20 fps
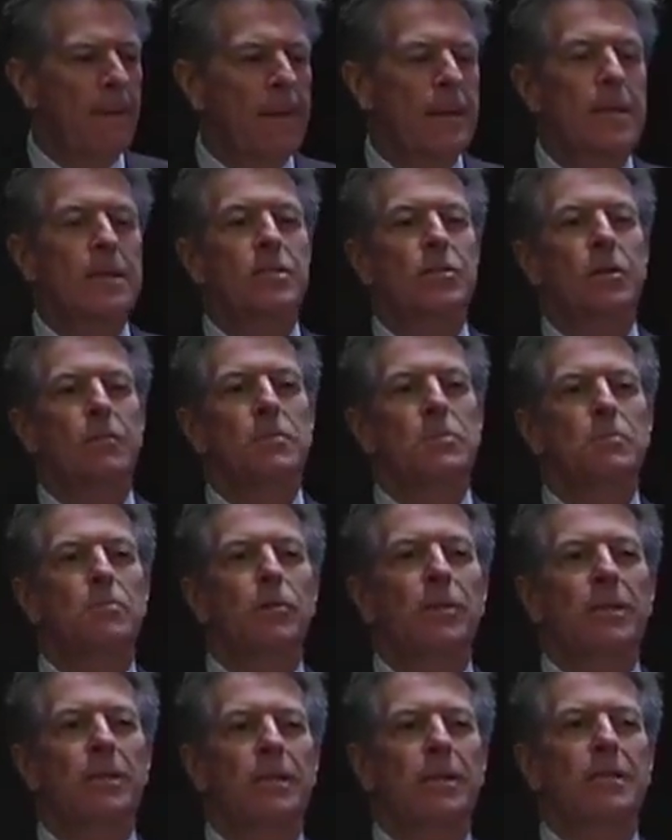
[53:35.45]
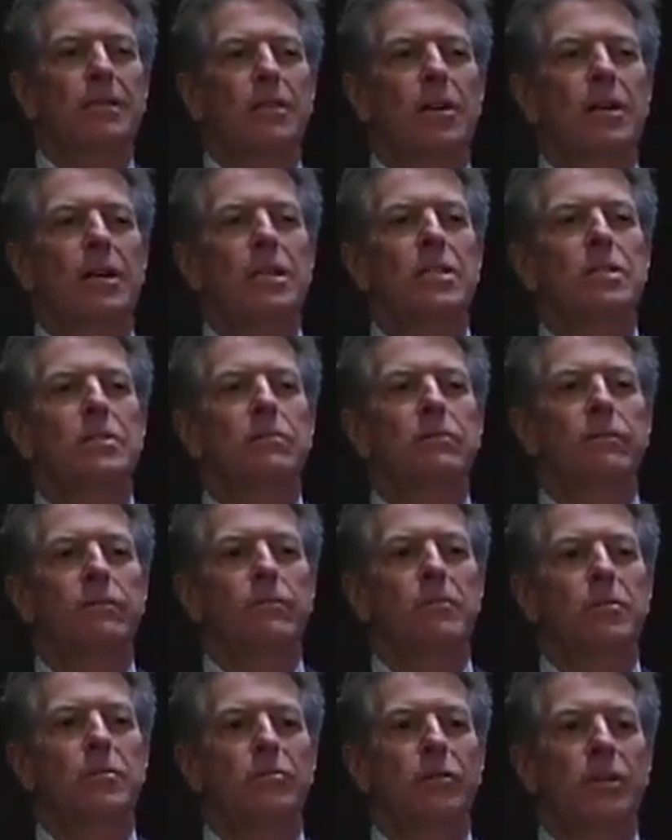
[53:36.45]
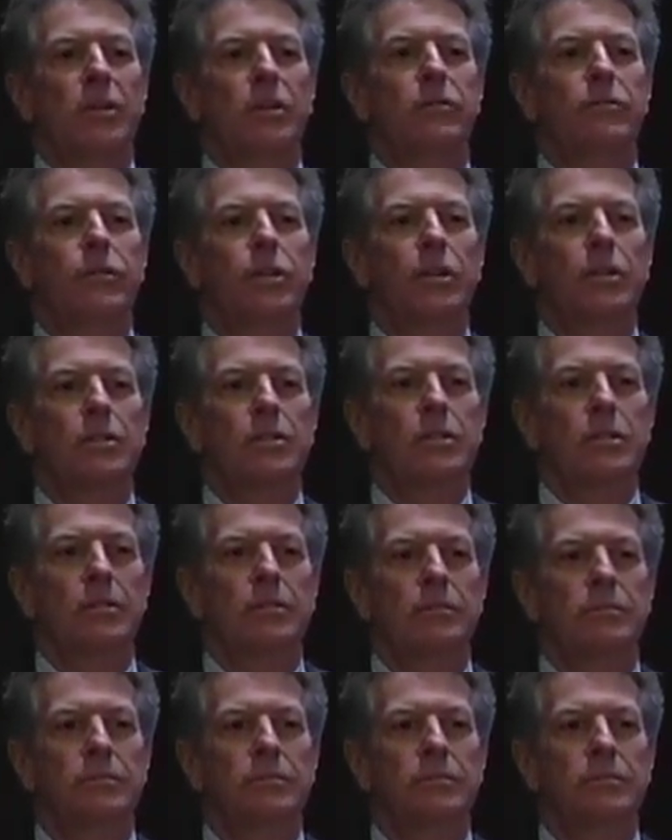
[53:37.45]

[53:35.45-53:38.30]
he stops breathing and dies from a drug overdose.